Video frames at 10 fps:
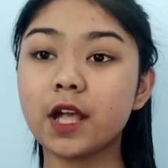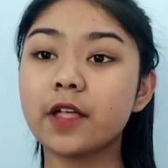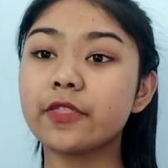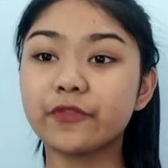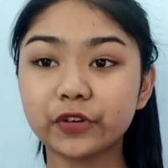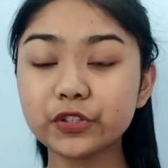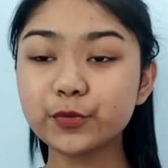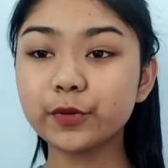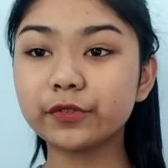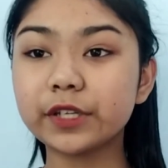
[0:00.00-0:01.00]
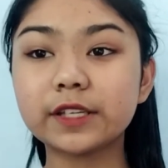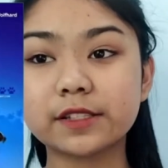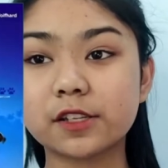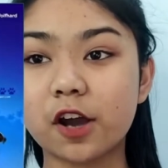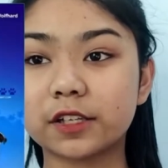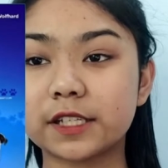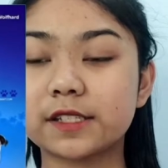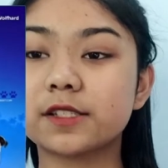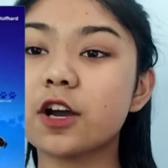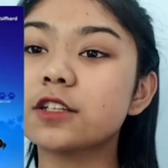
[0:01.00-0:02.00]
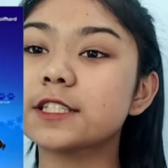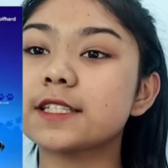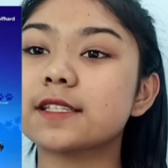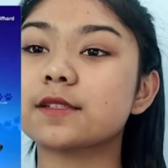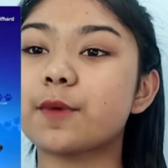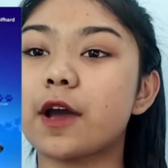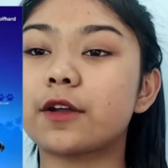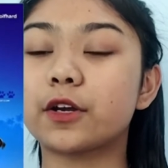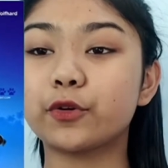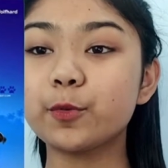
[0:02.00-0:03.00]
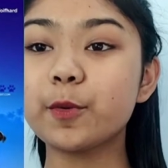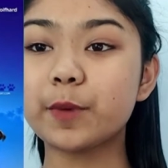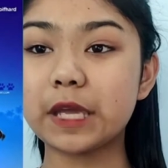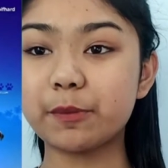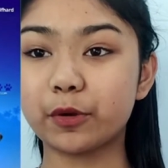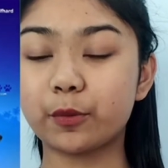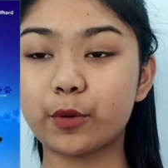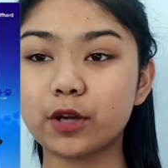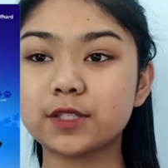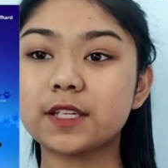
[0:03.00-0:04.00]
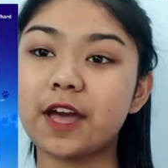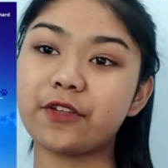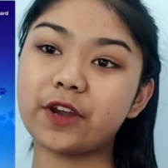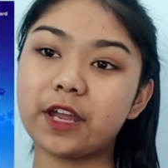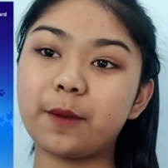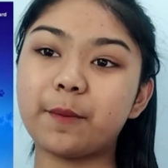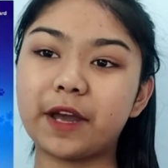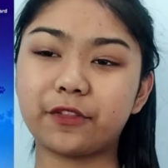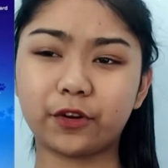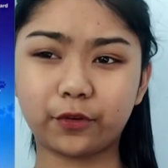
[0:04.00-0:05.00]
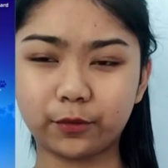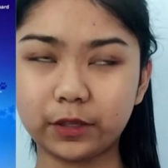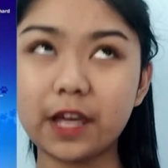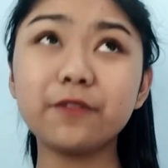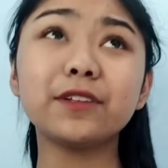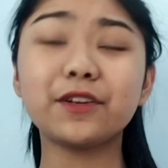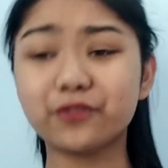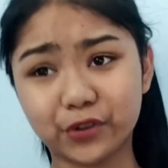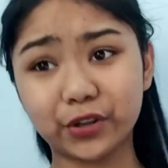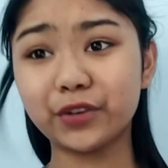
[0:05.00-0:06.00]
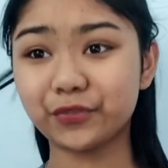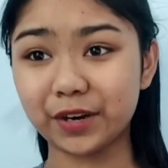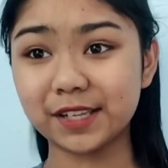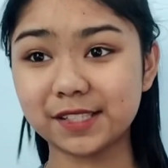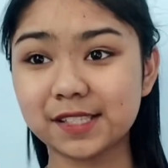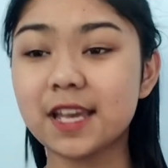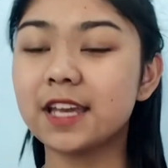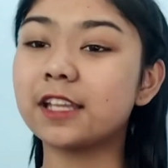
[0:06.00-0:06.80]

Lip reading: The first movie is Dog Days. Dog Days is about a group of people brought together in by their lovely furry friends in